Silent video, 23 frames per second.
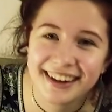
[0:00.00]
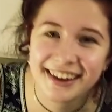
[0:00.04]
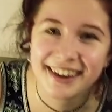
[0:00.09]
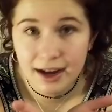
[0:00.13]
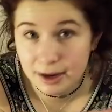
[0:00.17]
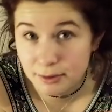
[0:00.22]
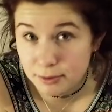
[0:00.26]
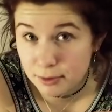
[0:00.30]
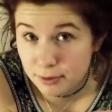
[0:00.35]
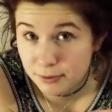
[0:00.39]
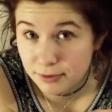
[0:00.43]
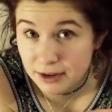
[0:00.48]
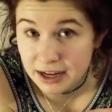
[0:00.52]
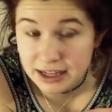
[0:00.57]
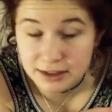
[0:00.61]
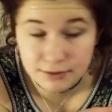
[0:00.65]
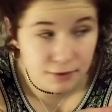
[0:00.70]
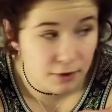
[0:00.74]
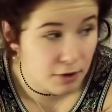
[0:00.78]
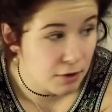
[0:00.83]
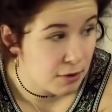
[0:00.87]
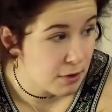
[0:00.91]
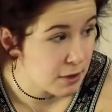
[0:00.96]
I will fast
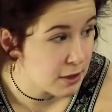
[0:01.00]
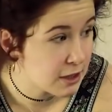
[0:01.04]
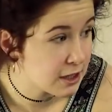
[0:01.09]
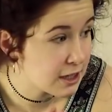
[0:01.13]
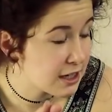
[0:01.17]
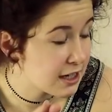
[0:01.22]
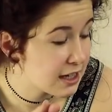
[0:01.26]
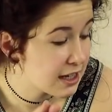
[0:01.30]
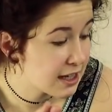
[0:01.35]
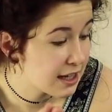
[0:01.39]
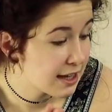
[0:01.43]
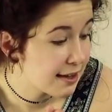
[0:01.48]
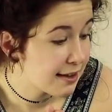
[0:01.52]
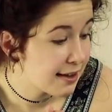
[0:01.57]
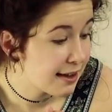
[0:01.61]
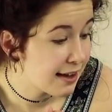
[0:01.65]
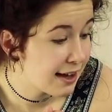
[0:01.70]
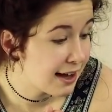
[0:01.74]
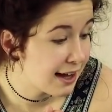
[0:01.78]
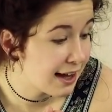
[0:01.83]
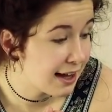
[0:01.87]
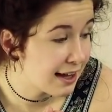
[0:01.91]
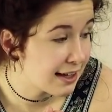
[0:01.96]
forward
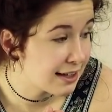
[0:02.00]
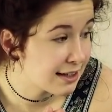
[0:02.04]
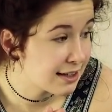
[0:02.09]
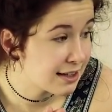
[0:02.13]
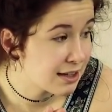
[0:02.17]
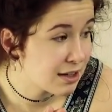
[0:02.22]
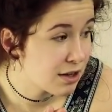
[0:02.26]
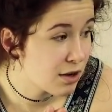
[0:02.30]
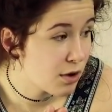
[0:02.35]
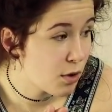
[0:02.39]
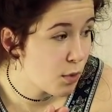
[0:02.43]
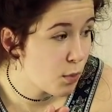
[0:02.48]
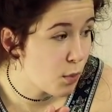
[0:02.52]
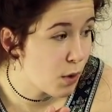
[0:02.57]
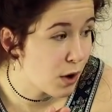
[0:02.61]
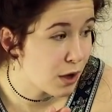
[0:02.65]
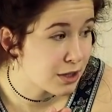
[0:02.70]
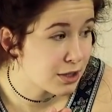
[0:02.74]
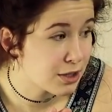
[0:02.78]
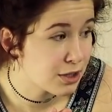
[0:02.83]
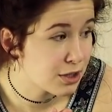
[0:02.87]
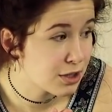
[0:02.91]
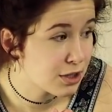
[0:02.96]
and
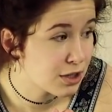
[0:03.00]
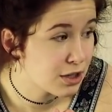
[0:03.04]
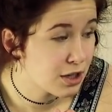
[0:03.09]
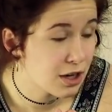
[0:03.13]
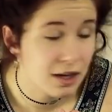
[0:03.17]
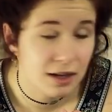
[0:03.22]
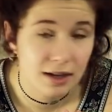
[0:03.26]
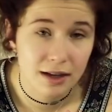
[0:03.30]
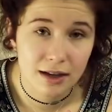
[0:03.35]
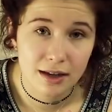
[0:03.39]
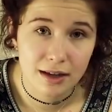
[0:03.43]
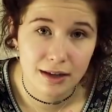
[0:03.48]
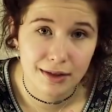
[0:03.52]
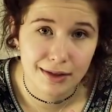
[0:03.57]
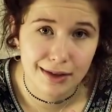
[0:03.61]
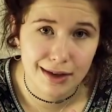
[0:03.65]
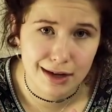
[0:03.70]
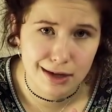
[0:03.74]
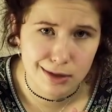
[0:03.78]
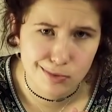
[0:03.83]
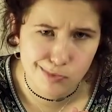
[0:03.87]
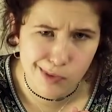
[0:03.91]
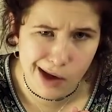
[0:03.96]
watch The
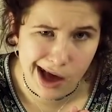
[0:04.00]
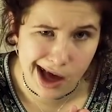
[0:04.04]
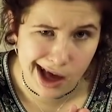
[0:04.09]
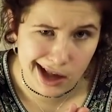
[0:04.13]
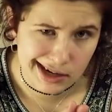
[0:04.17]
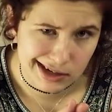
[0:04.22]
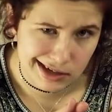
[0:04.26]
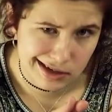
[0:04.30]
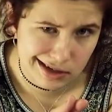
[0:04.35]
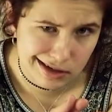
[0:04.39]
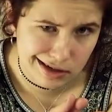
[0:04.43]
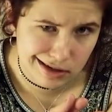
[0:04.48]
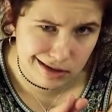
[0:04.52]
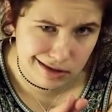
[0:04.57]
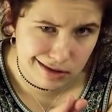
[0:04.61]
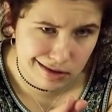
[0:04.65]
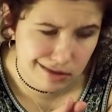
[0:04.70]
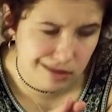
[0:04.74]
Expanse.